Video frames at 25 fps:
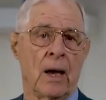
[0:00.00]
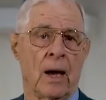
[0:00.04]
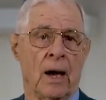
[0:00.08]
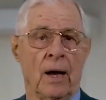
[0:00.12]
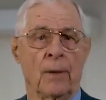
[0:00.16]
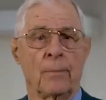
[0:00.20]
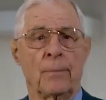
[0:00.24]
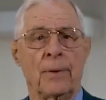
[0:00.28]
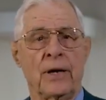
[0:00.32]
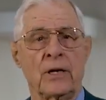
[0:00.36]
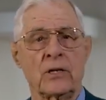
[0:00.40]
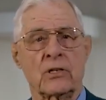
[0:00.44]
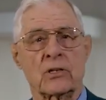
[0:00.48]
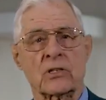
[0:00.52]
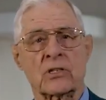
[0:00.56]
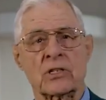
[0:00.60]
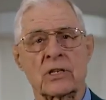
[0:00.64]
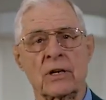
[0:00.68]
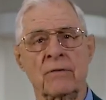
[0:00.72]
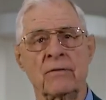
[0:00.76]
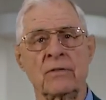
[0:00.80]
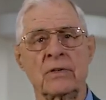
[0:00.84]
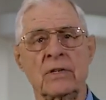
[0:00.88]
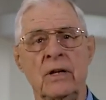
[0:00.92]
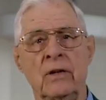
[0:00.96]
On pages
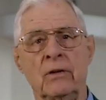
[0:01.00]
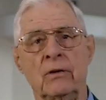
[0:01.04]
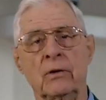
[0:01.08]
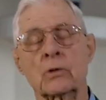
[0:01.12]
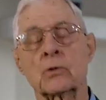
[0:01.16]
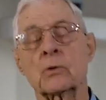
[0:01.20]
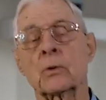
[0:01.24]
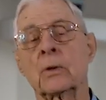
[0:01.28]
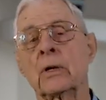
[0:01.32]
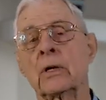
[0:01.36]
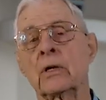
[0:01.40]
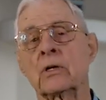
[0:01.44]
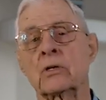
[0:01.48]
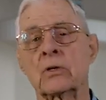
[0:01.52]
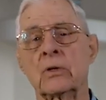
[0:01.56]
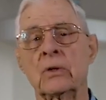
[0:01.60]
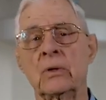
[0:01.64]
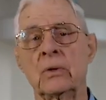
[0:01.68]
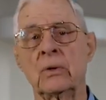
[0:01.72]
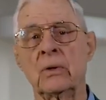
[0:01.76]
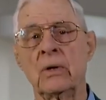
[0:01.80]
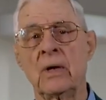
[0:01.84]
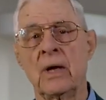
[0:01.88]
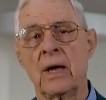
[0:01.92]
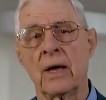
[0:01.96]
17 through
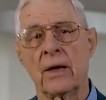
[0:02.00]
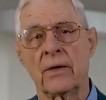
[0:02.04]
22,